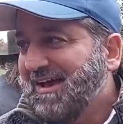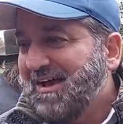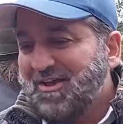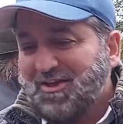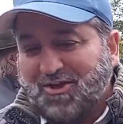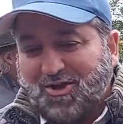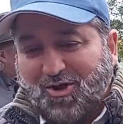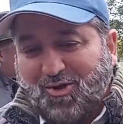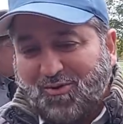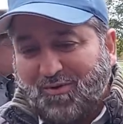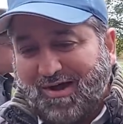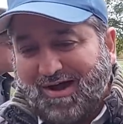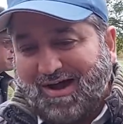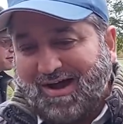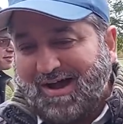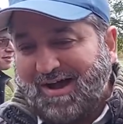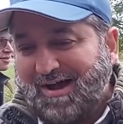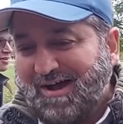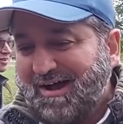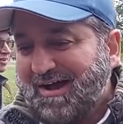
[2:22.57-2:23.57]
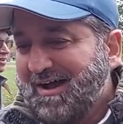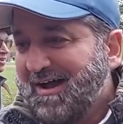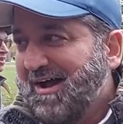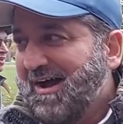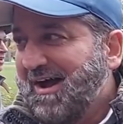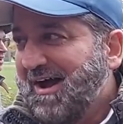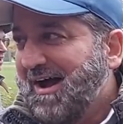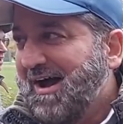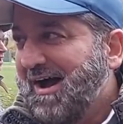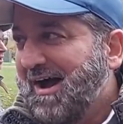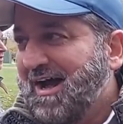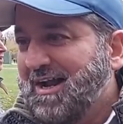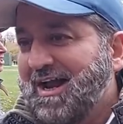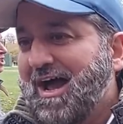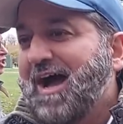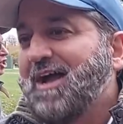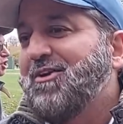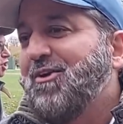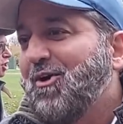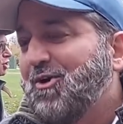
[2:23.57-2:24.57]
an
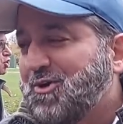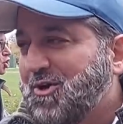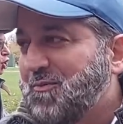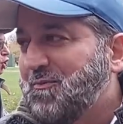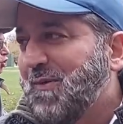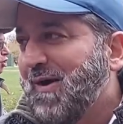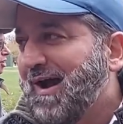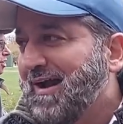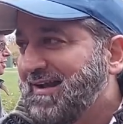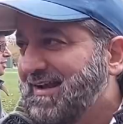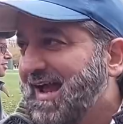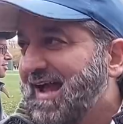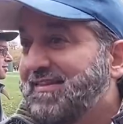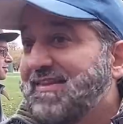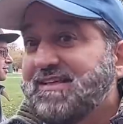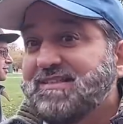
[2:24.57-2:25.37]
unoccupied land,